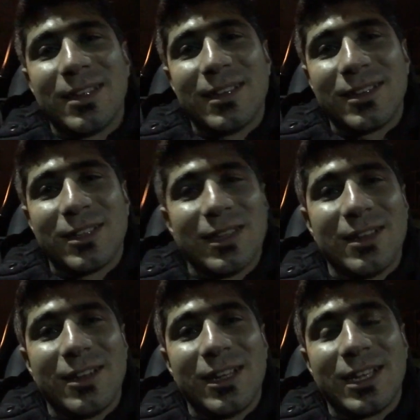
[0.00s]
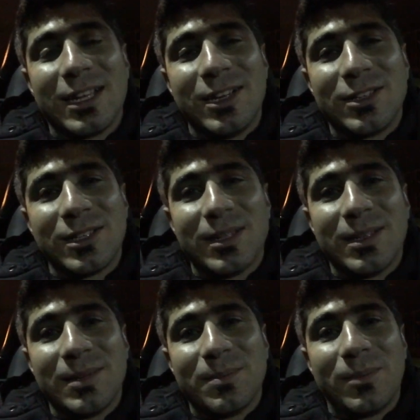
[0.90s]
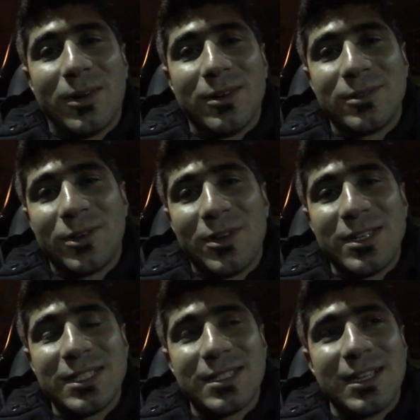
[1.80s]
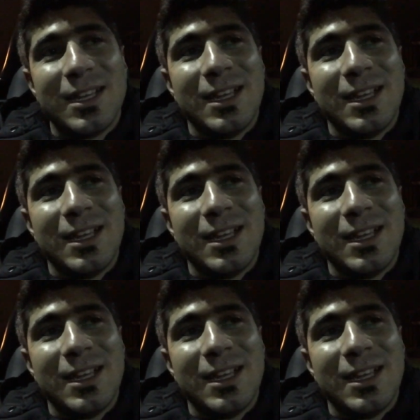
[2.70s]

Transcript: That the I hear the ball noise